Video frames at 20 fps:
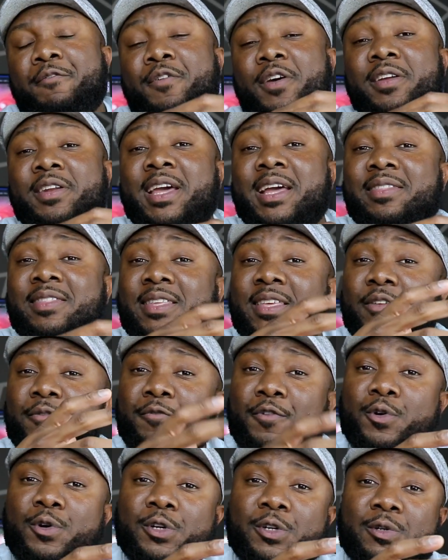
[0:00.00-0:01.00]
I found that the
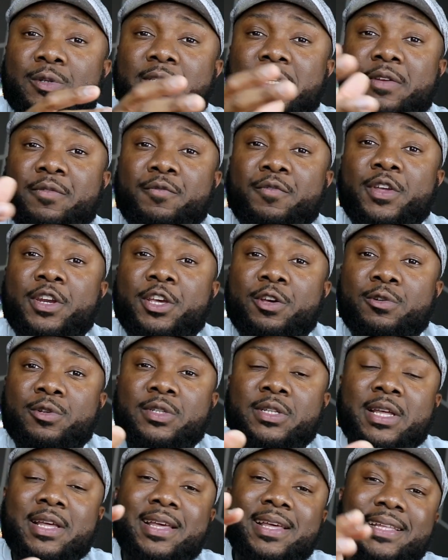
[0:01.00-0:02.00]
photos and
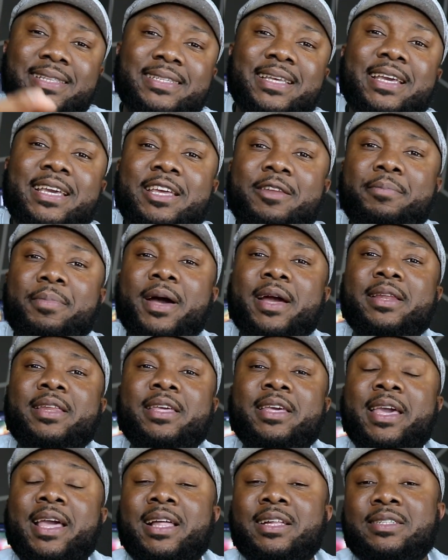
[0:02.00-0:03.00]
videos taken by
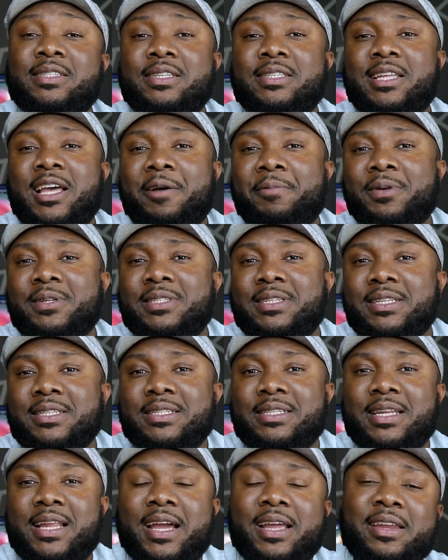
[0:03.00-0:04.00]
the Galaxy Tab
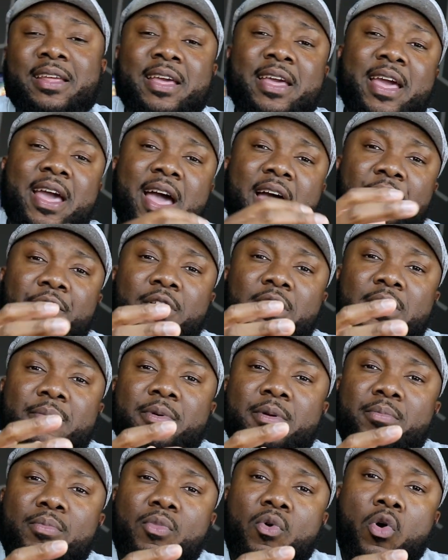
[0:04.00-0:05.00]
S6 Lite have a little
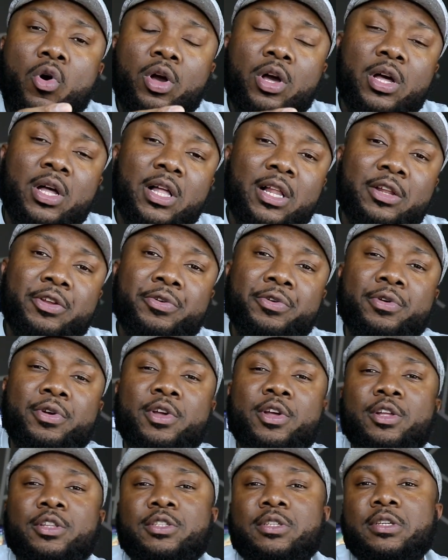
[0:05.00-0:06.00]
bit more color
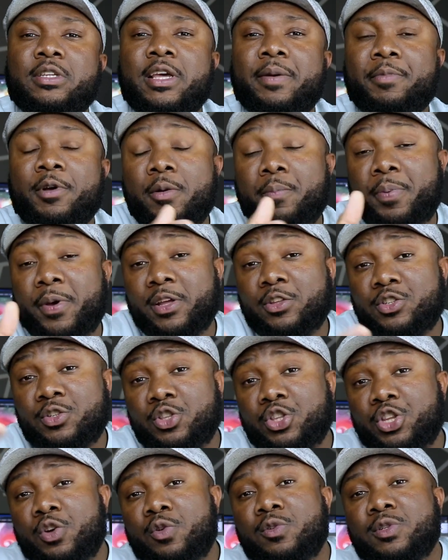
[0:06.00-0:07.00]
to them compared to
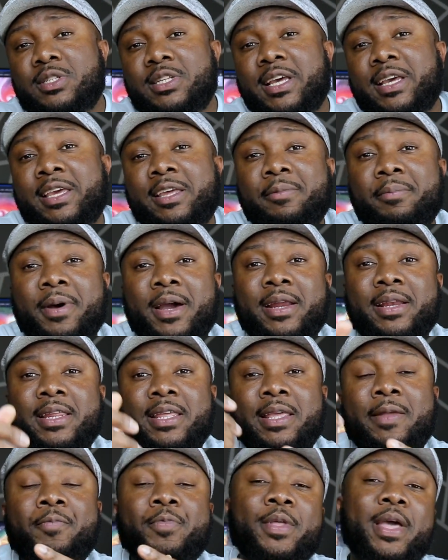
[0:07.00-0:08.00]
those taken by
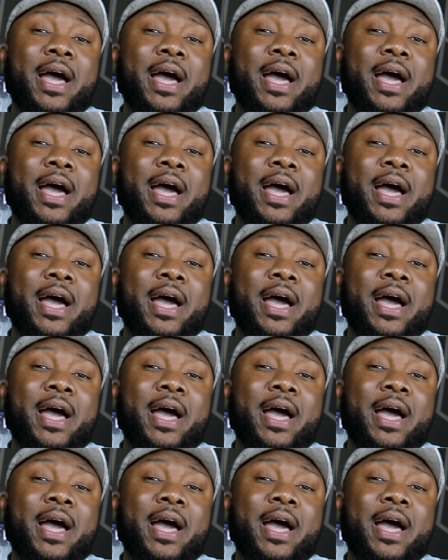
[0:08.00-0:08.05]
the